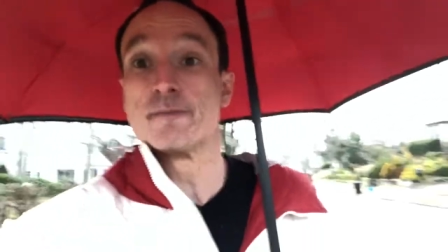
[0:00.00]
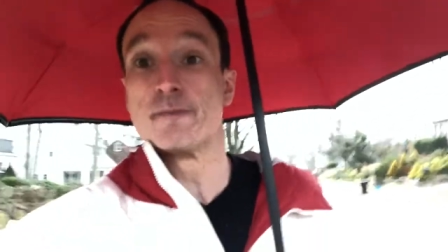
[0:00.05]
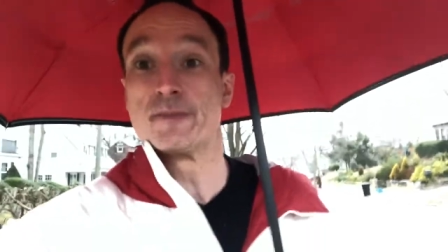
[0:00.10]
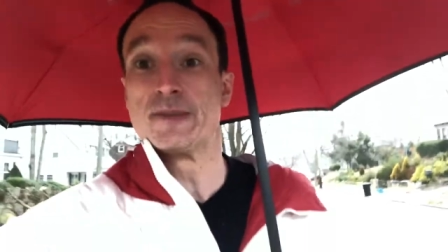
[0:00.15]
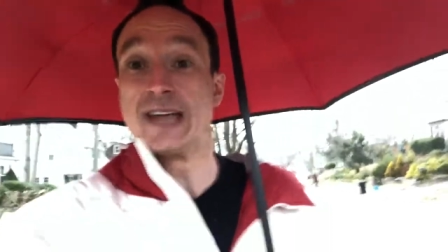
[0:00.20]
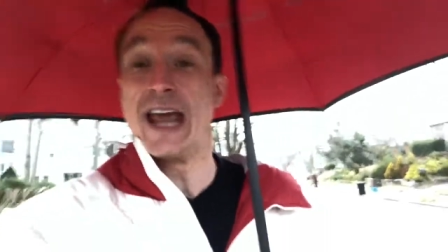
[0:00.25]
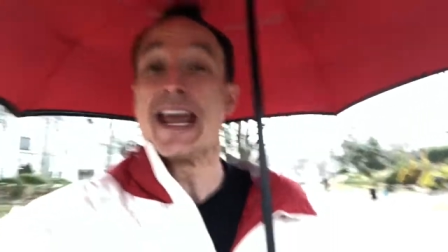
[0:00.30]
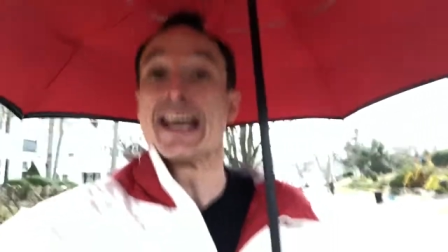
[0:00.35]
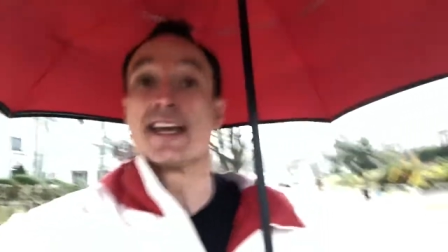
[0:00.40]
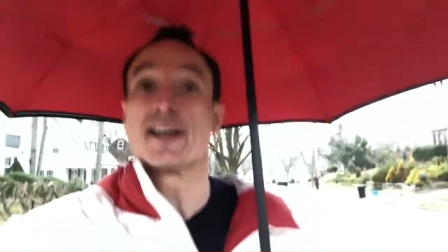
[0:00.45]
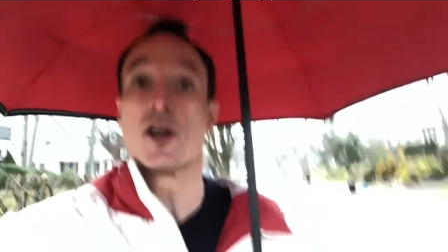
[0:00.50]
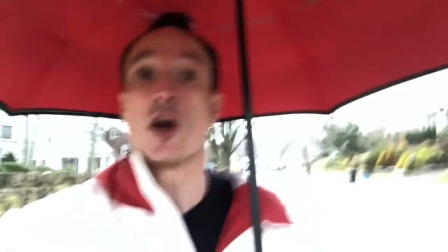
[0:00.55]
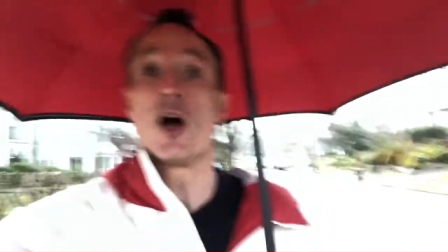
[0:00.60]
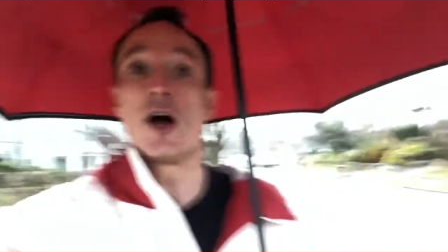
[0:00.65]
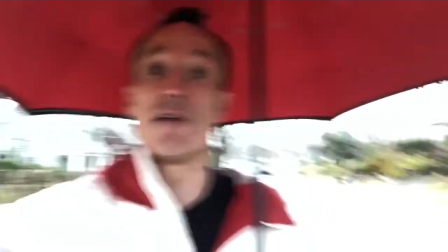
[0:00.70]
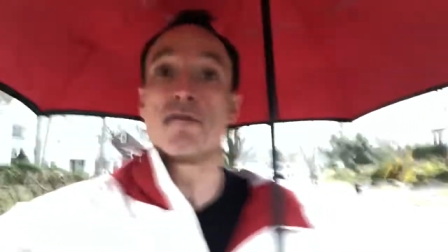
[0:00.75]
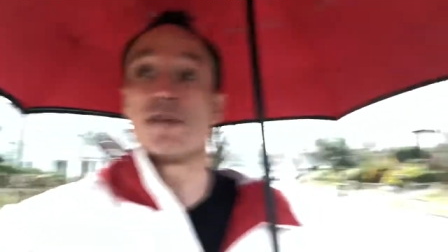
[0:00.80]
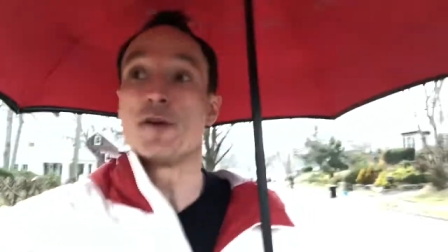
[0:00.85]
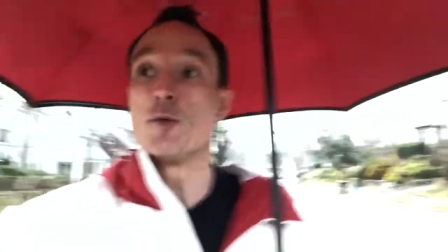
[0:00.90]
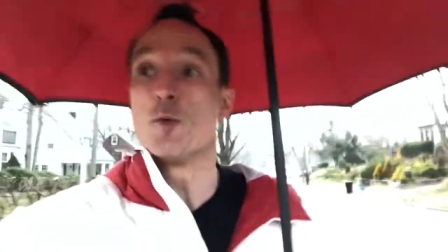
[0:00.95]
taking
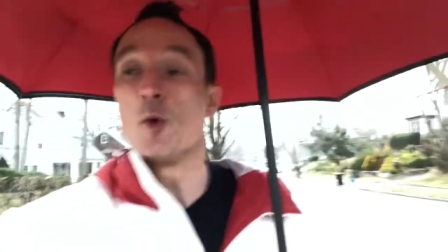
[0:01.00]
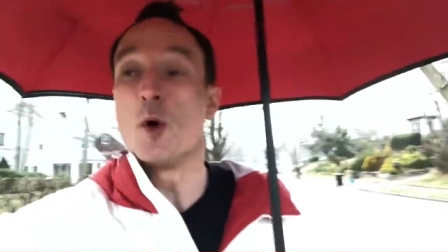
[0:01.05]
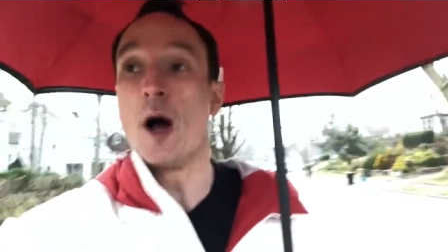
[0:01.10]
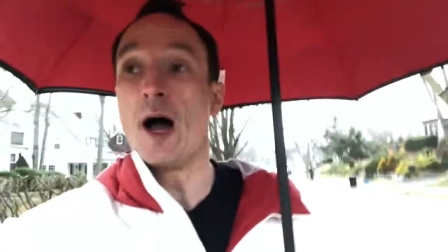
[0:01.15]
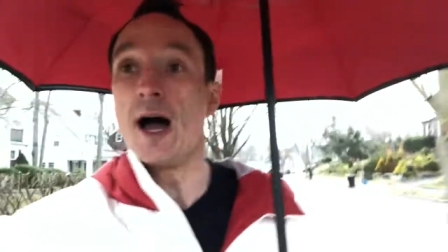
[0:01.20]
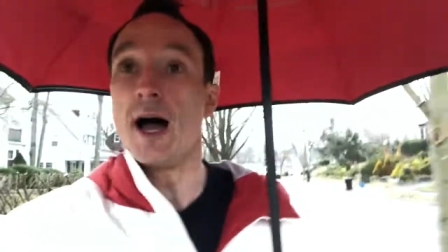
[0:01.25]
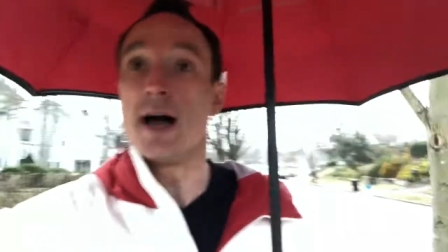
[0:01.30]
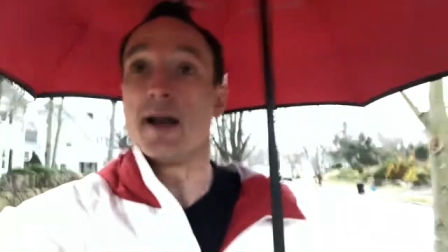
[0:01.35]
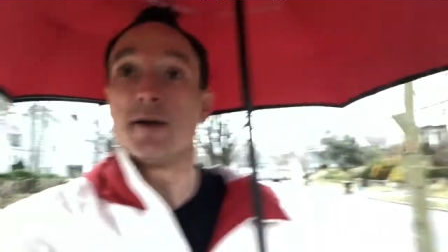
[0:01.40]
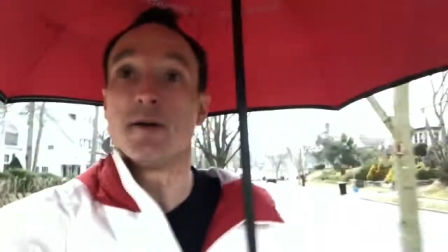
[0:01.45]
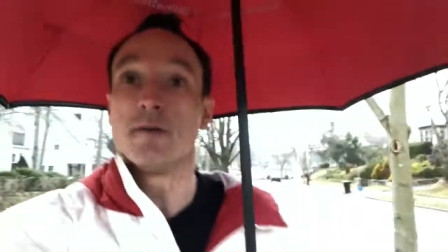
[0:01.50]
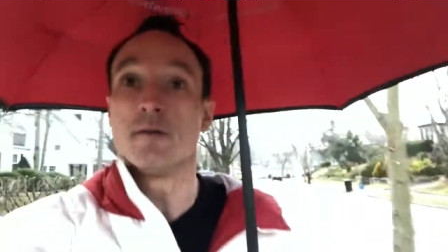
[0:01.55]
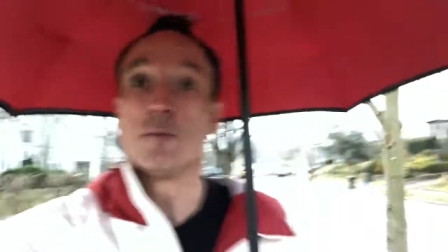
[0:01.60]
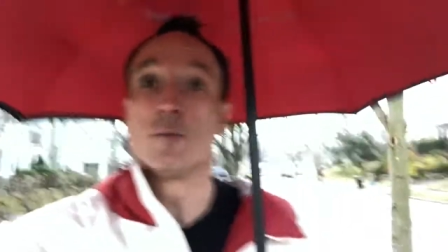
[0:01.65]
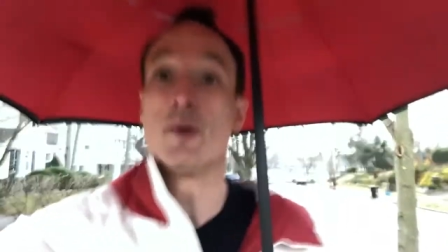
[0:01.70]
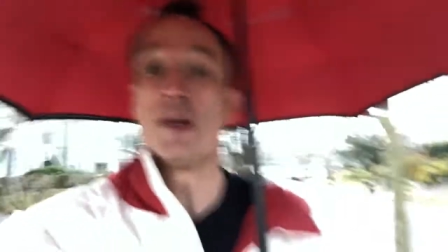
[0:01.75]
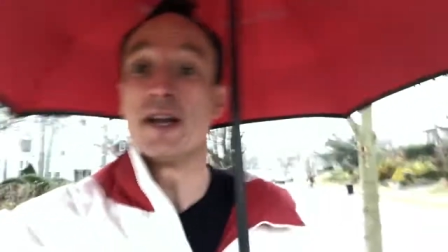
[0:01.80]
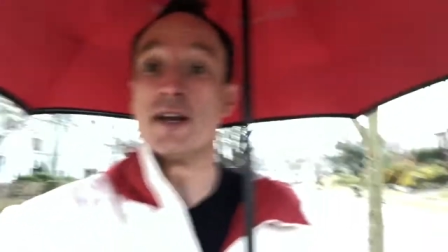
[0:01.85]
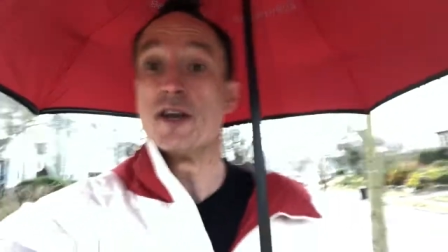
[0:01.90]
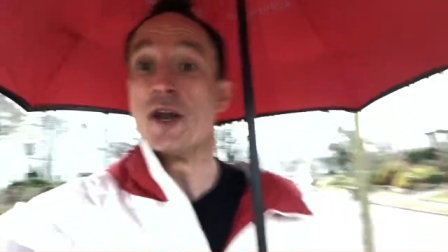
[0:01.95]
off in Wuhan.
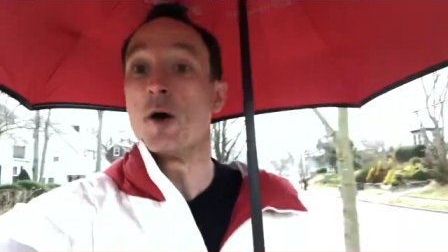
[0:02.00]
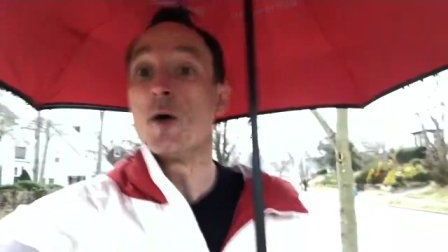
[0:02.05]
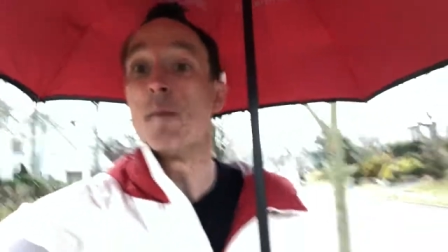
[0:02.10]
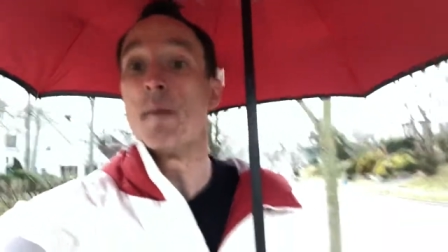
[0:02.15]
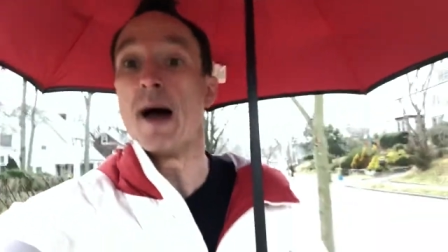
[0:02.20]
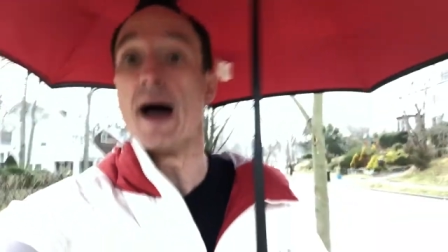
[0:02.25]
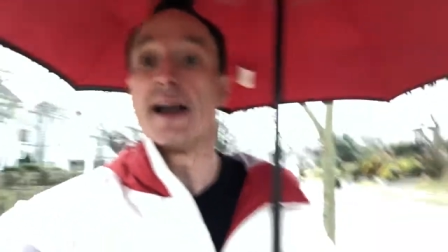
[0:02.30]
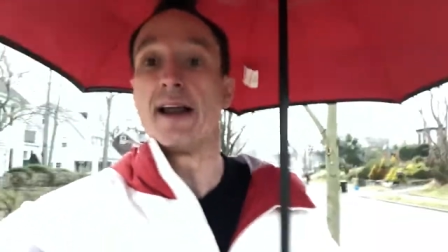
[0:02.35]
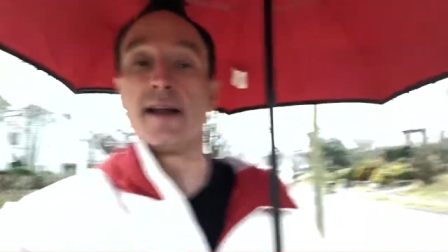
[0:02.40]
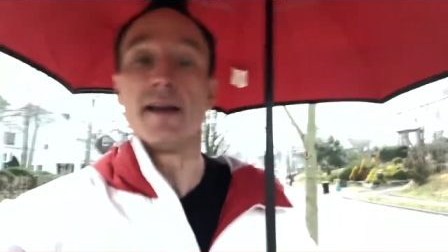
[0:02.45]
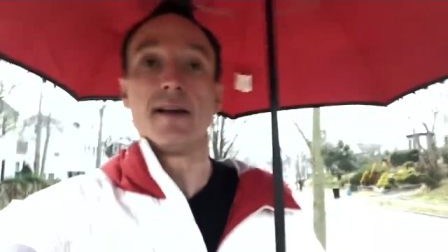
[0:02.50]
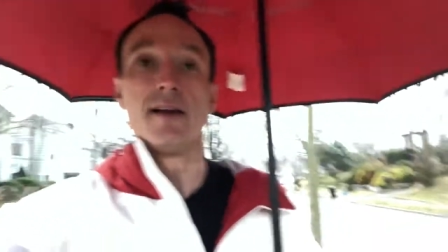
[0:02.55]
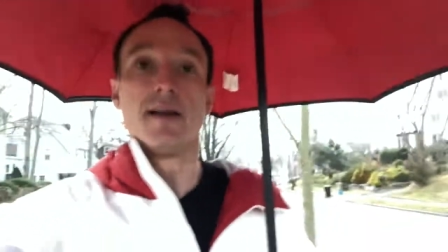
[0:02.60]
We didn't know about it,